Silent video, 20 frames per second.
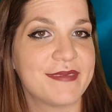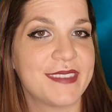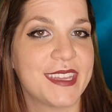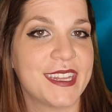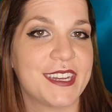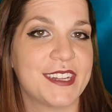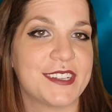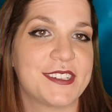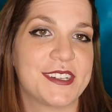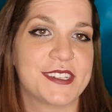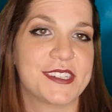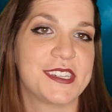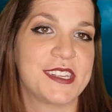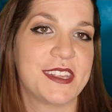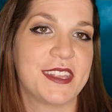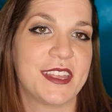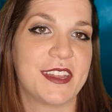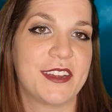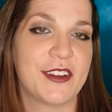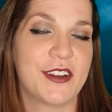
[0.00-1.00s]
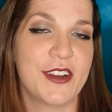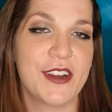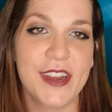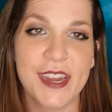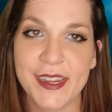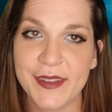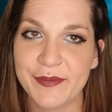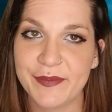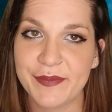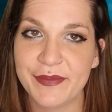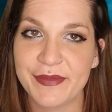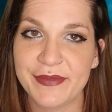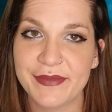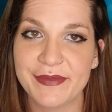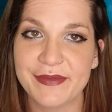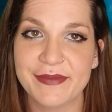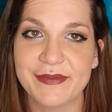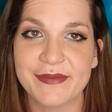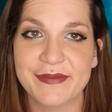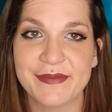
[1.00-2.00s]
and I'll talk to you later, all right?
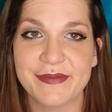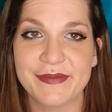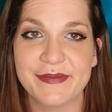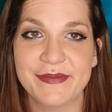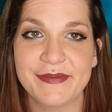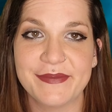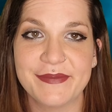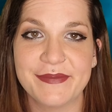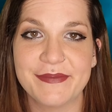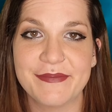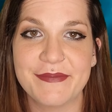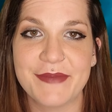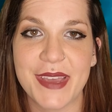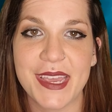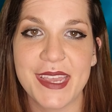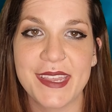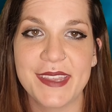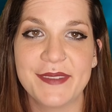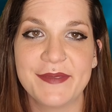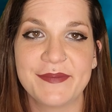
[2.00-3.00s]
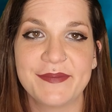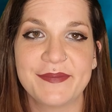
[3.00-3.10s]
Bye.